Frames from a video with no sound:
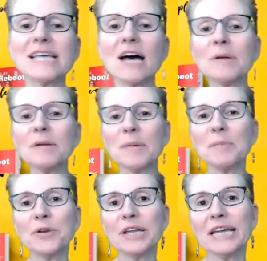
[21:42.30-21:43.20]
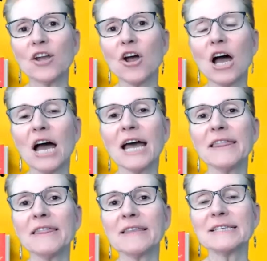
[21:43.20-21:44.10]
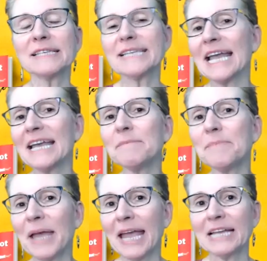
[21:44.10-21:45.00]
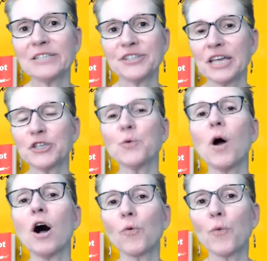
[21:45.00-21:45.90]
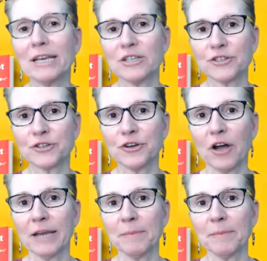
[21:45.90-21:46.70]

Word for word: going to be putting it on the same page that you all registered on.